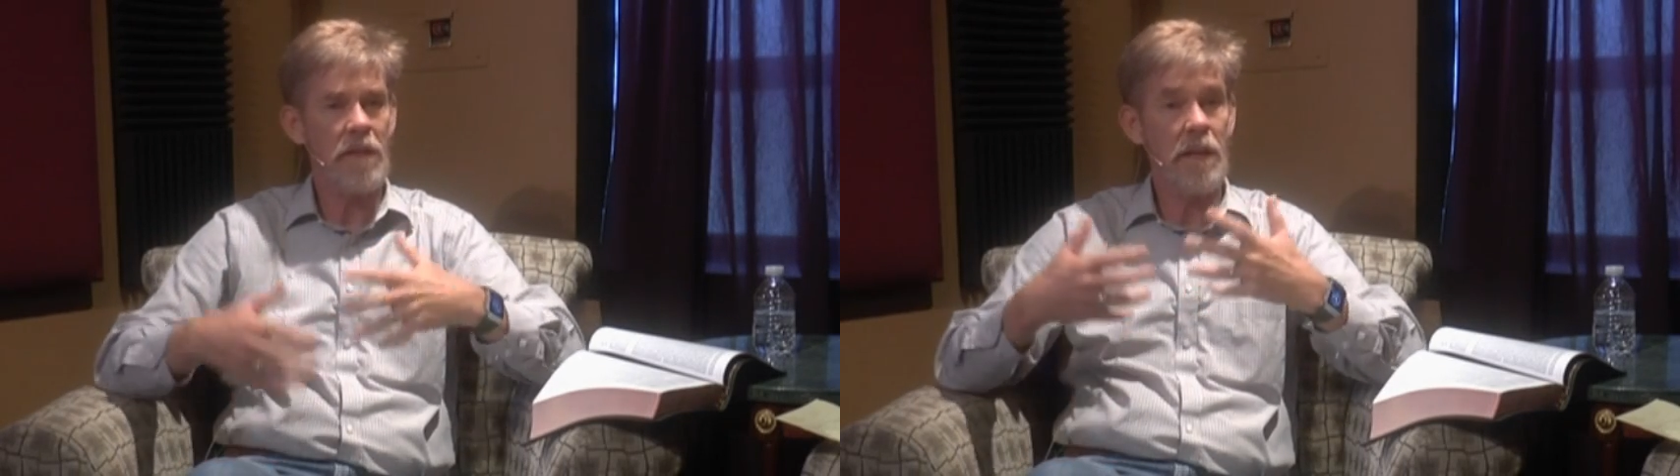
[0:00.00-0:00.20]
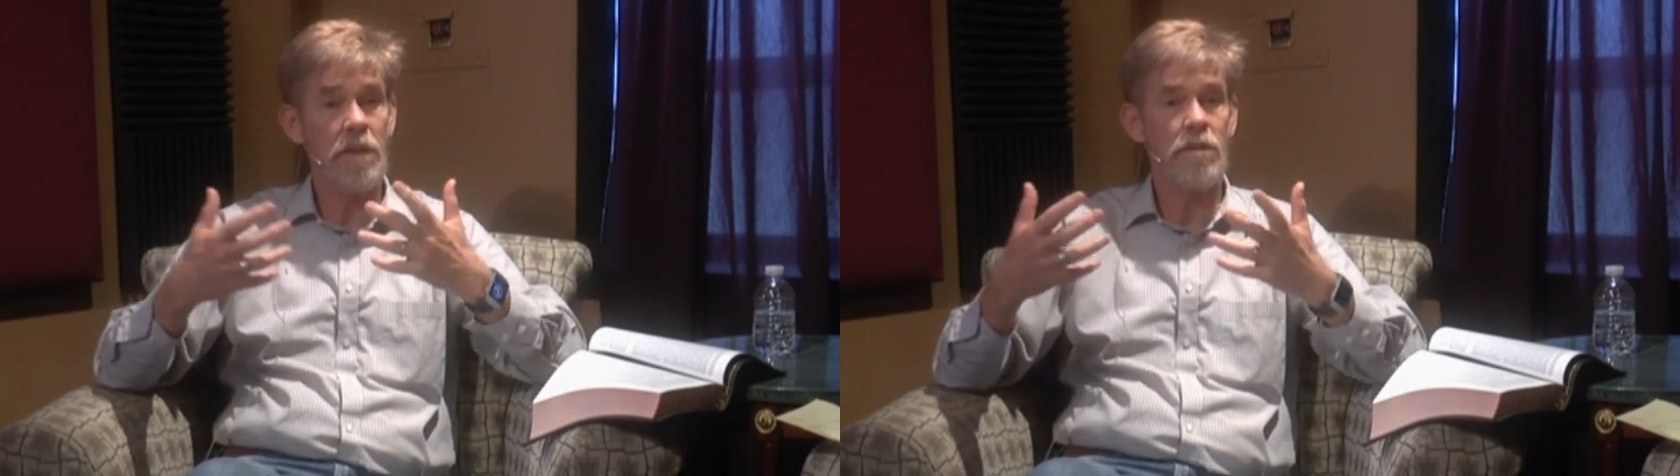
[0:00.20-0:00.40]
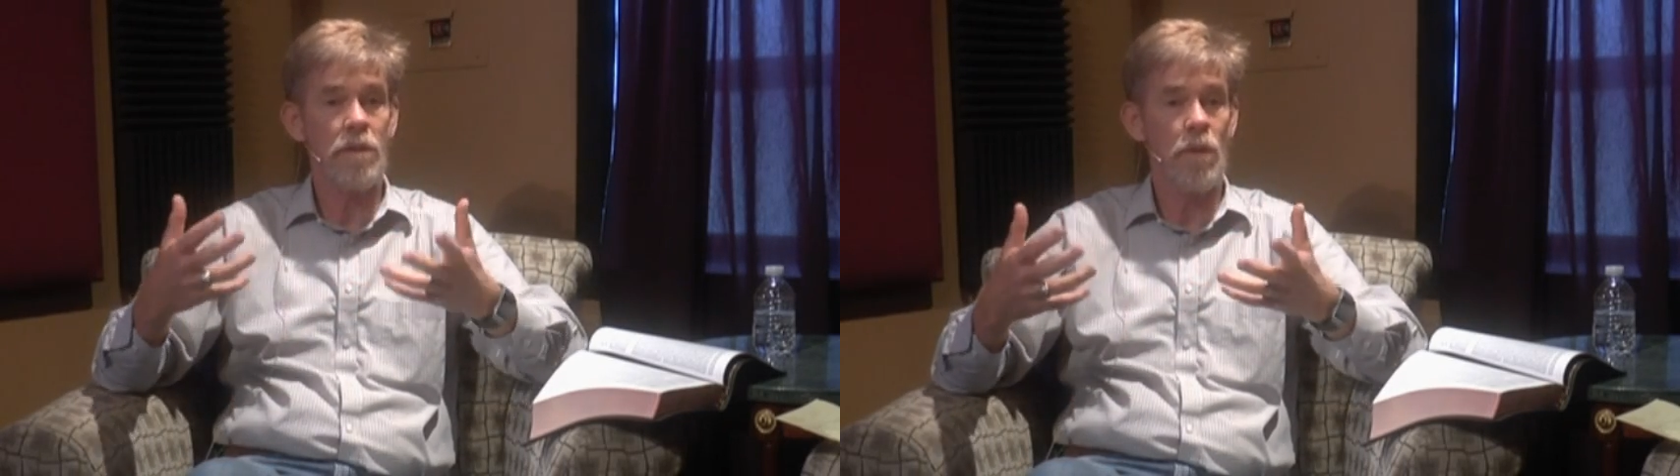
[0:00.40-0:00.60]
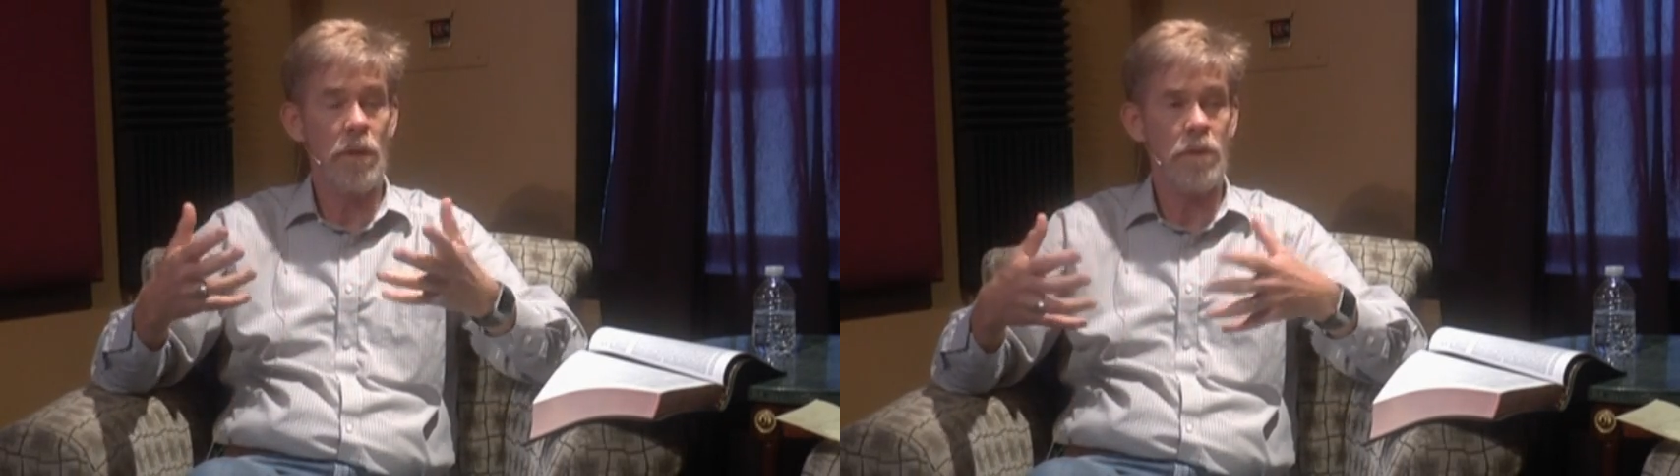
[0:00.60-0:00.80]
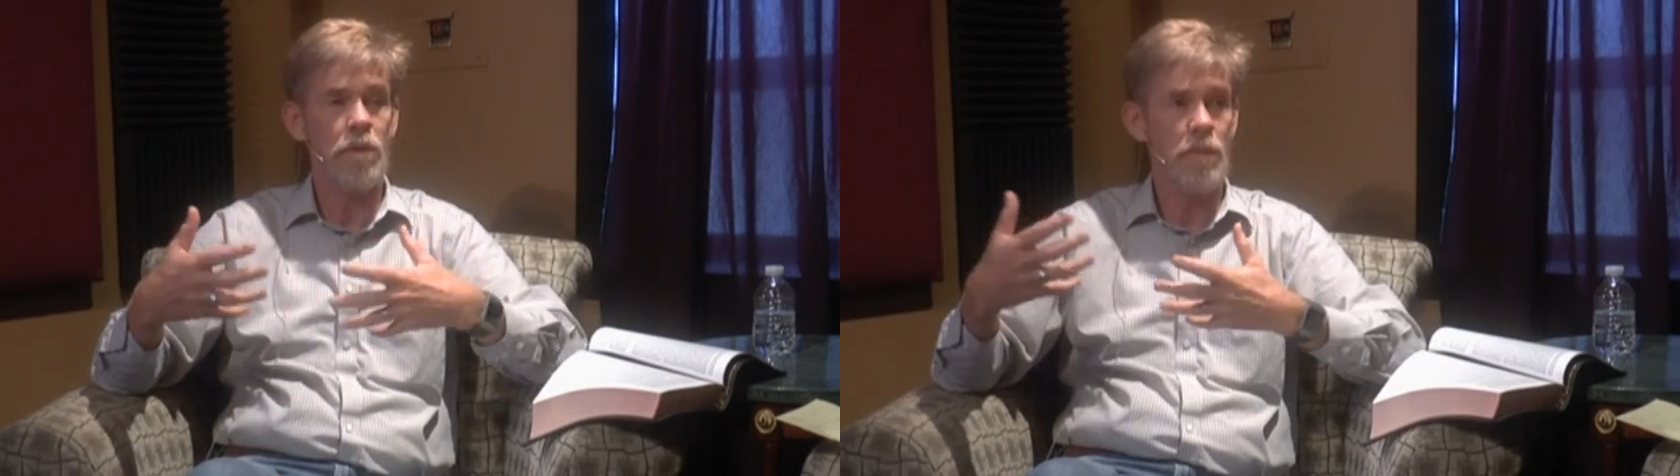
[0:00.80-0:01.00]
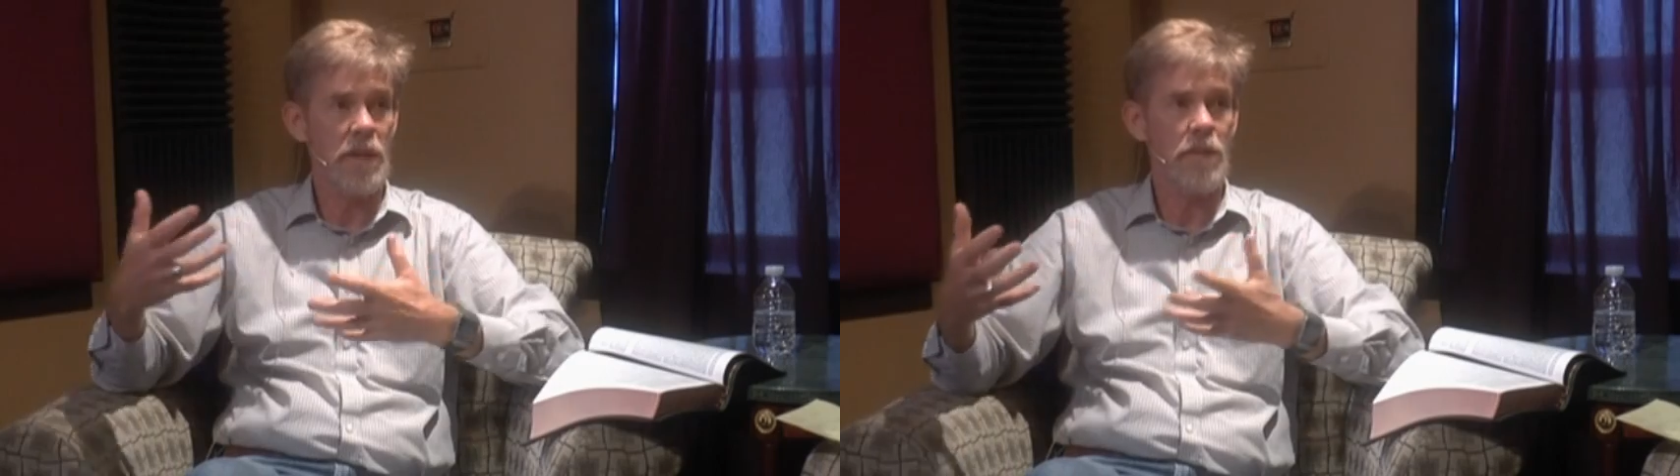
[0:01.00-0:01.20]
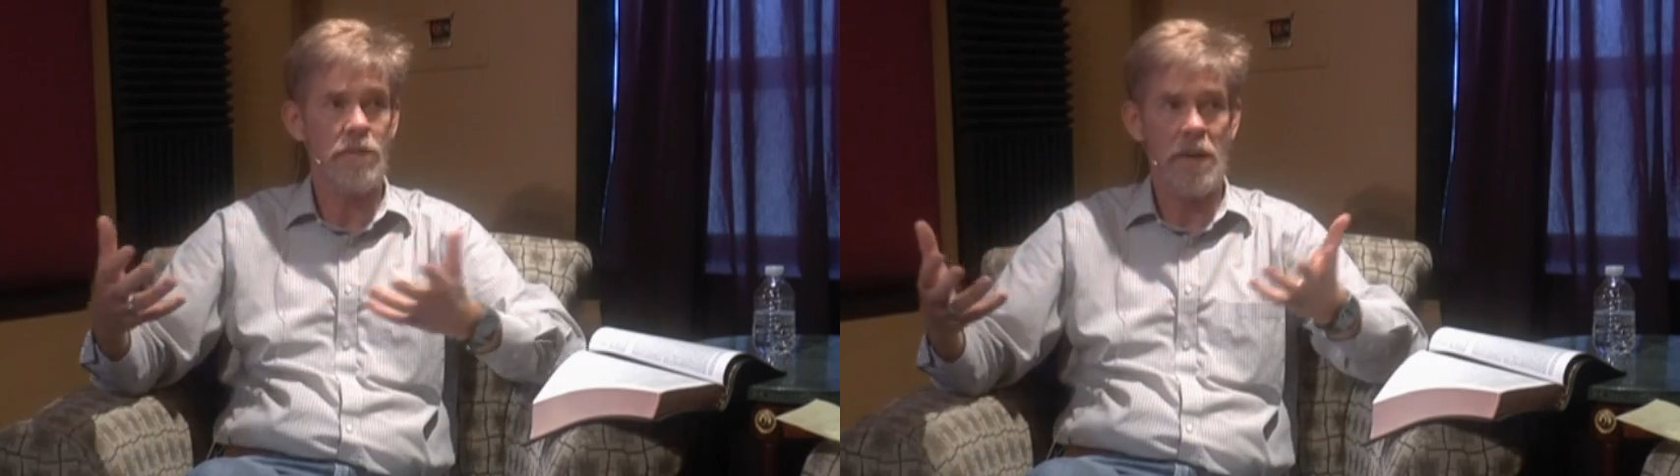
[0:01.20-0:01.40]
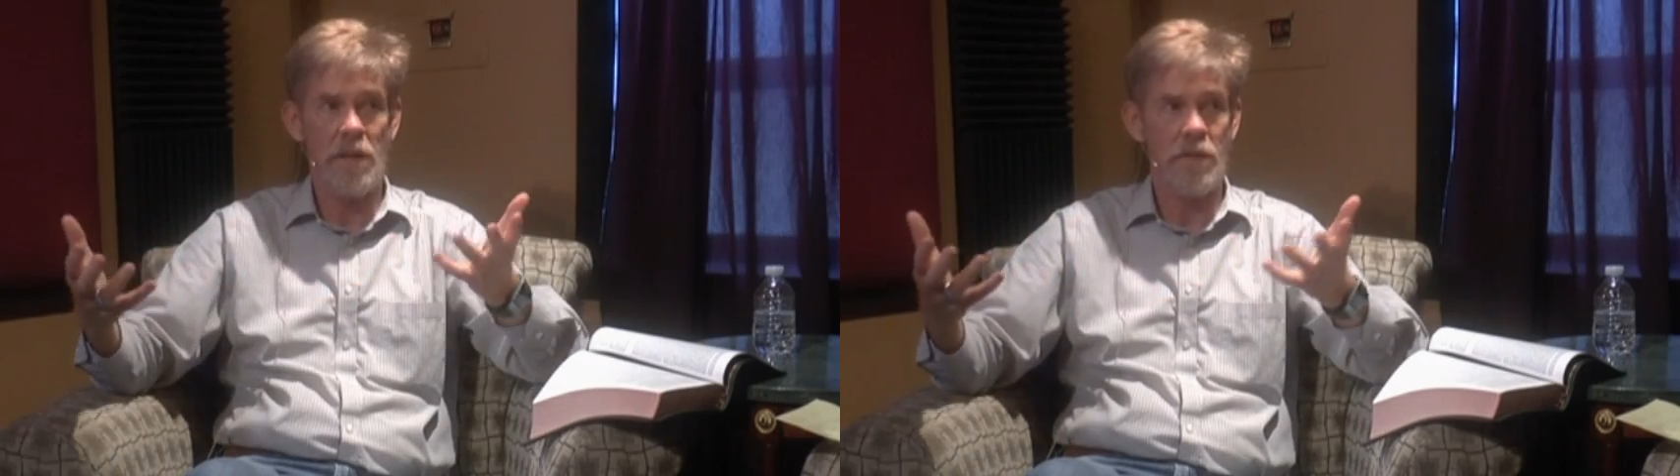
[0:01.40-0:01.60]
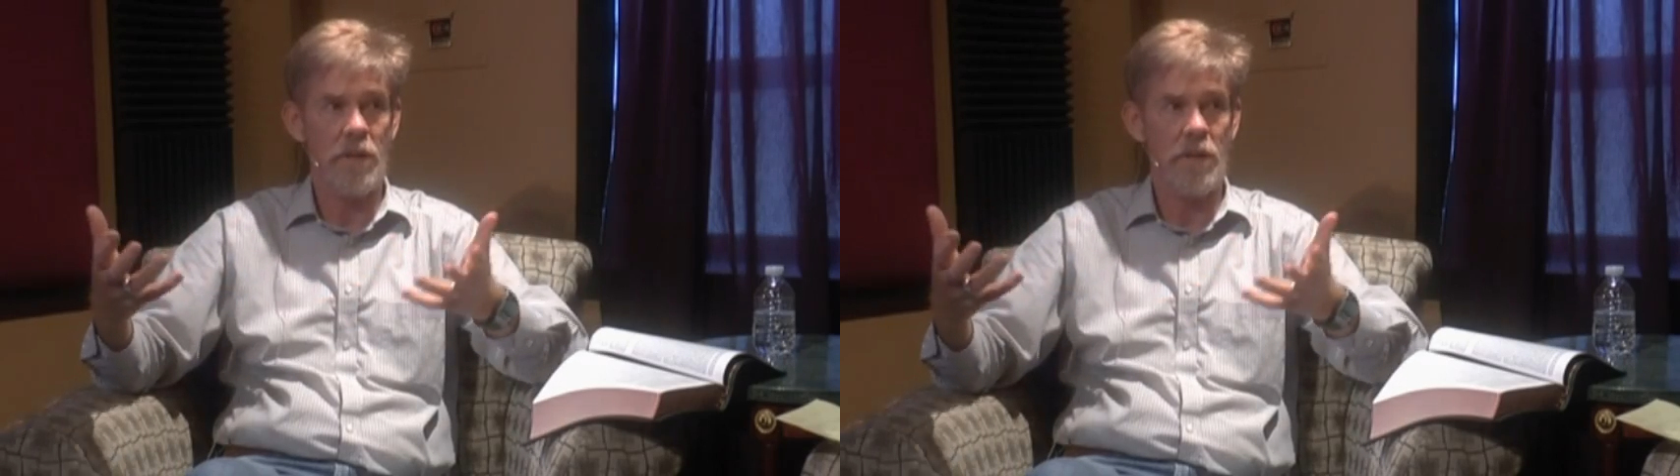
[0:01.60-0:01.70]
he is going to be the father